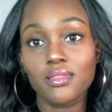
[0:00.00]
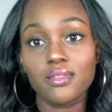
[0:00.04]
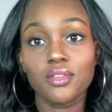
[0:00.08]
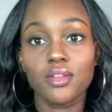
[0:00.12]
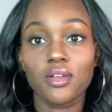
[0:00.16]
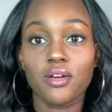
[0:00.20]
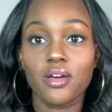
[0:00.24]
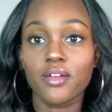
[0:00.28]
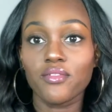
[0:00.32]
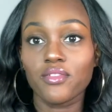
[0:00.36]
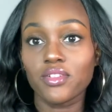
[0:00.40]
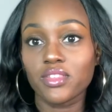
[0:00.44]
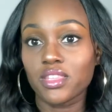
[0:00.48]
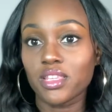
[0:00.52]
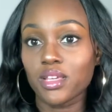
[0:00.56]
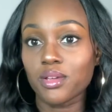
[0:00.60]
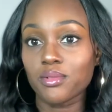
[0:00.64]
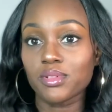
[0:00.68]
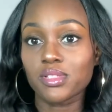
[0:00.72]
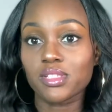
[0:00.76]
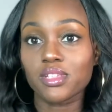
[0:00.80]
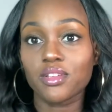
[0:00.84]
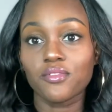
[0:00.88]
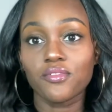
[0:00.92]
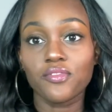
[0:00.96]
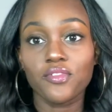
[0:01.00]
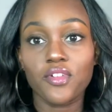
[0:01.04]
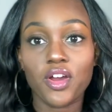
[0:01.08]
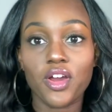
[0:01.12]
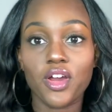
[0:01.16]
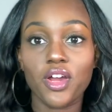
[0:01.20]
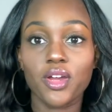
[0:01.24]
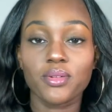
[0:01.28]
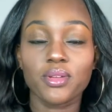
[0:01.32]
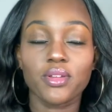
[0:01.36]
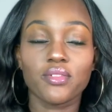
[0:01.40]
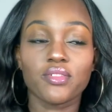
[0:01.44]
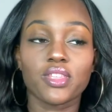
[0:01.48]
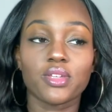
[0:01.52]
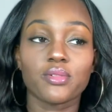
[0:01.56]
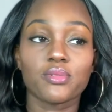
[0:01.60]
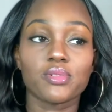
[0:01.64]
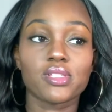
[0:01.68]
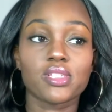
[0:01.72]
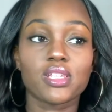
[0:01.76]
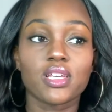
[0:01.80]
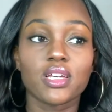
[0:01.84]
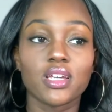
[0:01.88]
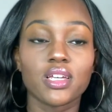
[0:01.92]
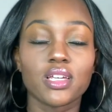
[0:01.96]
you know, everything was confirmed, everything
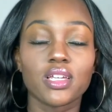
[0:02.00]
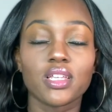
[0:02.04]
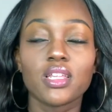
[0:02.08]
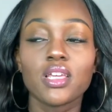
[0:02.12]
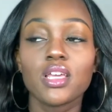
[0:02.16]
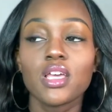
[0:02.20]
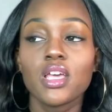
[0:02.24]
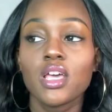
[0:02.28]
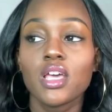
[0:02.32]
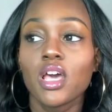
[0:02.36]
was good.